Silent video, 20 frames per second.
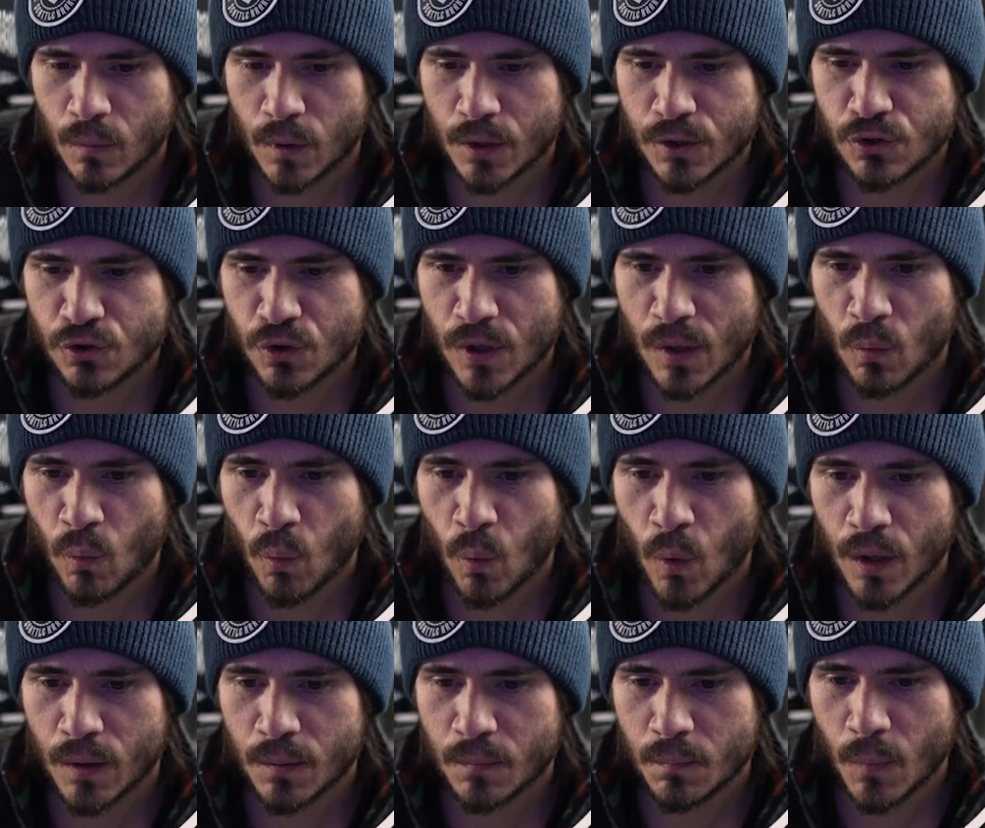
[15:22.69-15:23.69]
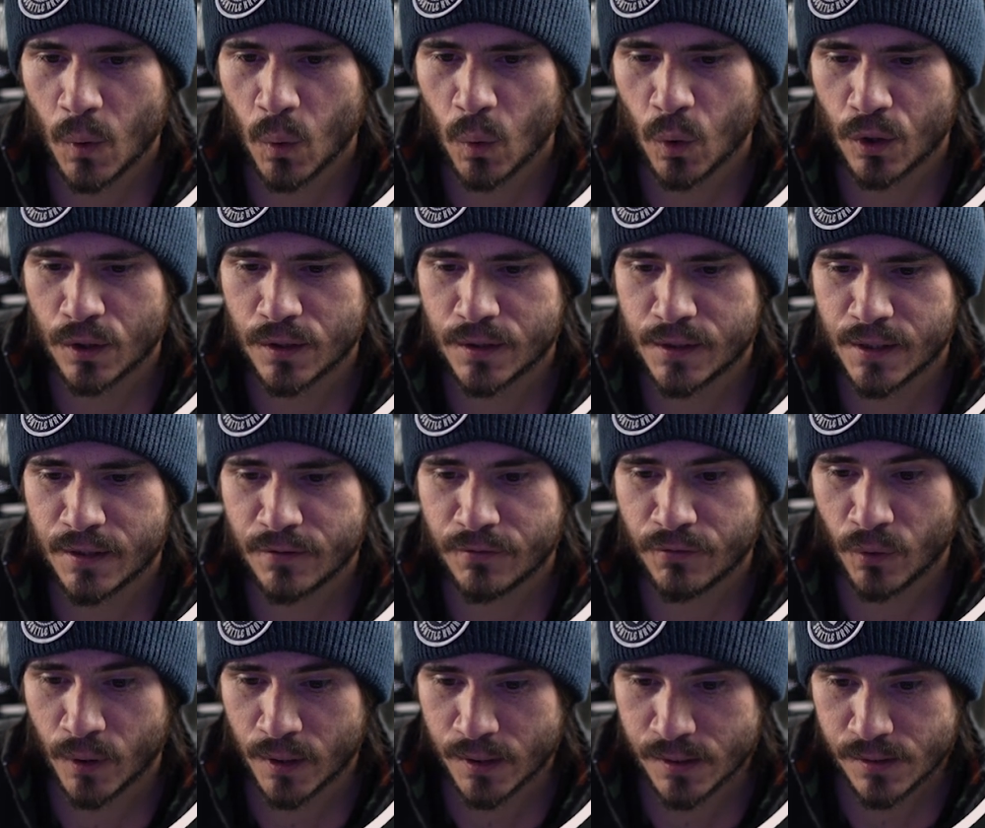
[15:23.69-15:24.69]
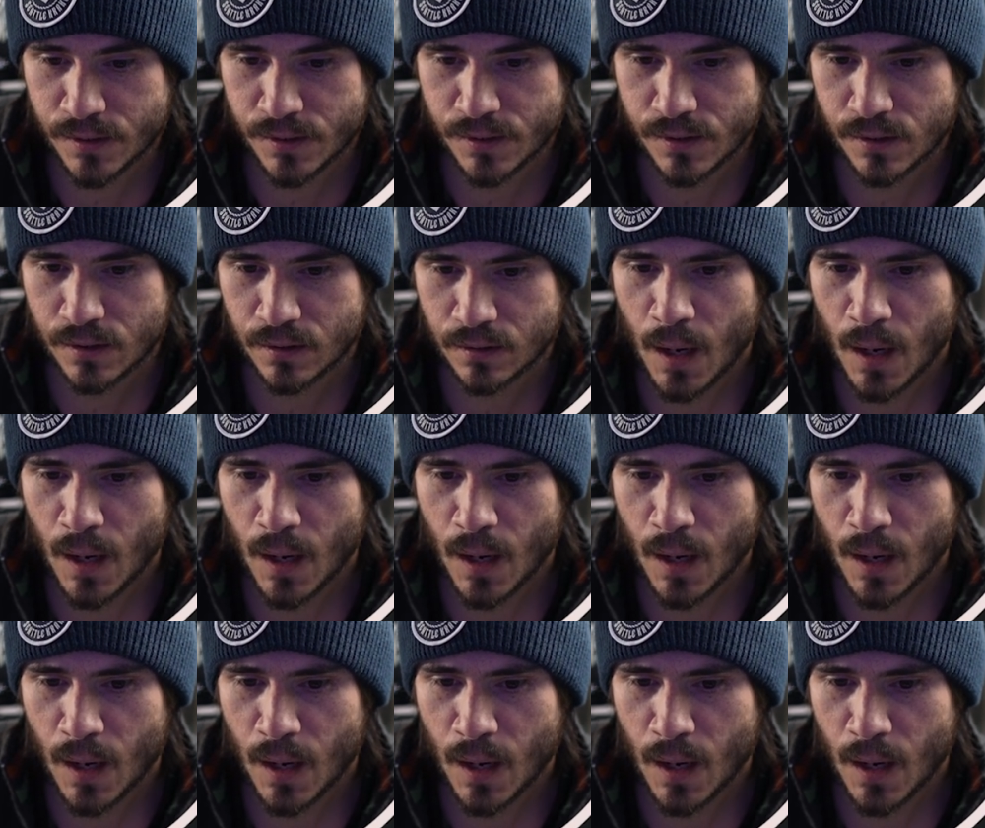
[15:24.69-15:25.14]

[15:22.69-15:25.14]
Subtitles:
Let's try one more difference.